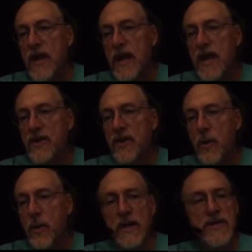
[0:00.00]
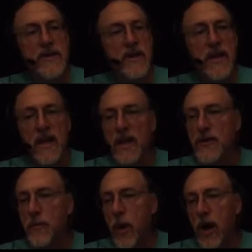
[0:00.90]
increase the
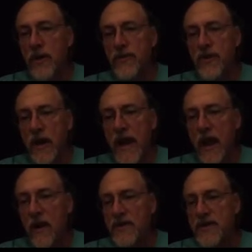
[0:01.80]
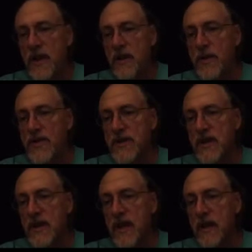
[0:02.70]
end pause, now all of a sudden we see
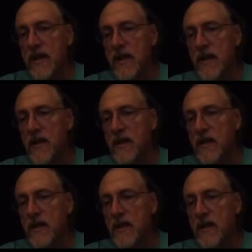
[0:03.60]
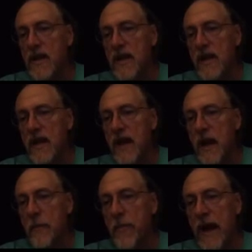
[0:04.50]
the LED.
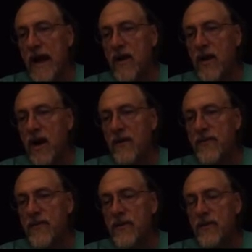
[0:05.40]
I back off.